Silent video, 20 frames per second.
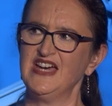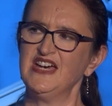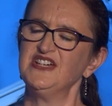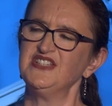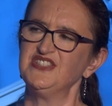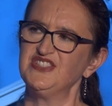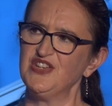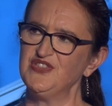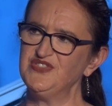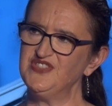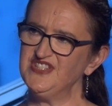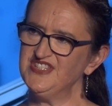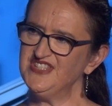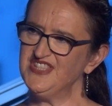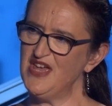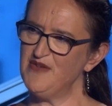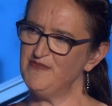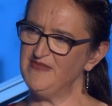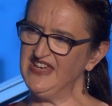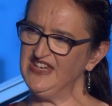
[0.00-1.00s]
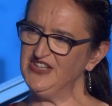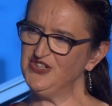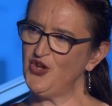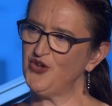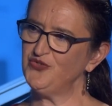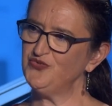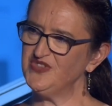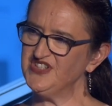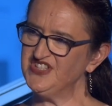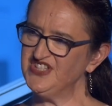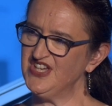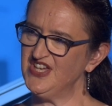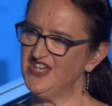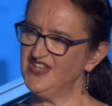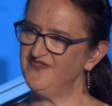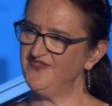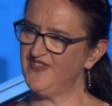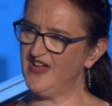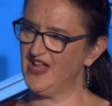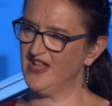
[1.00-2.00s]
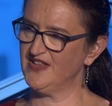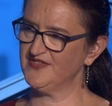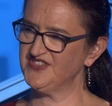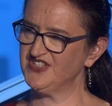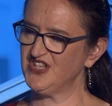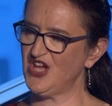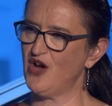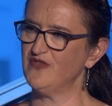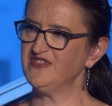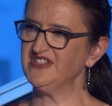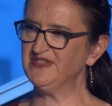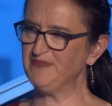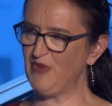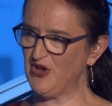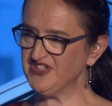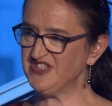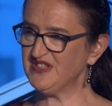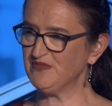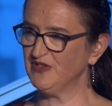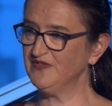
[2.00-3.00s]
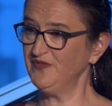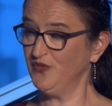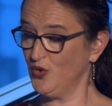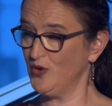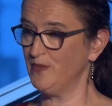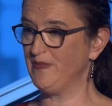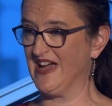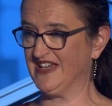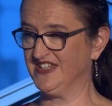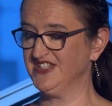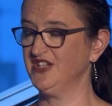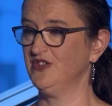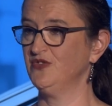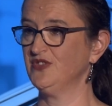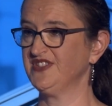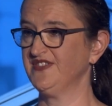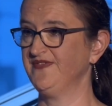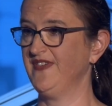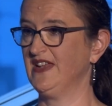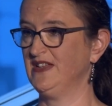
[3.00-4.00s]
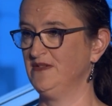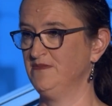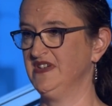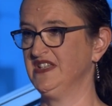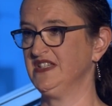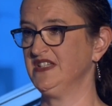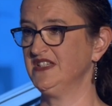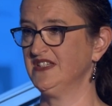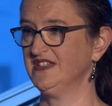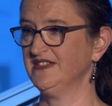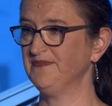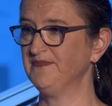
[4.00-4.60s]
So does that mean non-return valves are responsible for bacterial development?